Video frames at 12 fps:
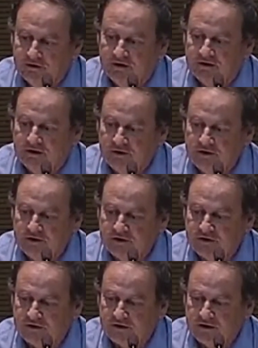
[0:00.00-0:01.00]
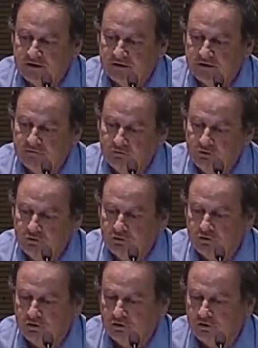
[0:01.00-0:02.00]
that there is some
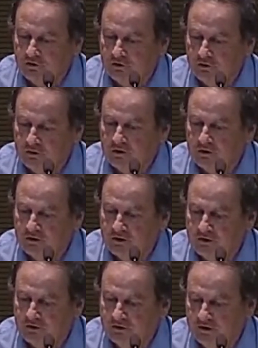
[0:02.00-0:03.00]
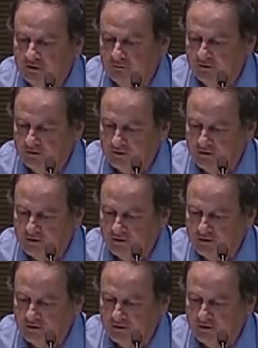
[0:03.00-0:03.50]
diffusion, or Radon-Nikodym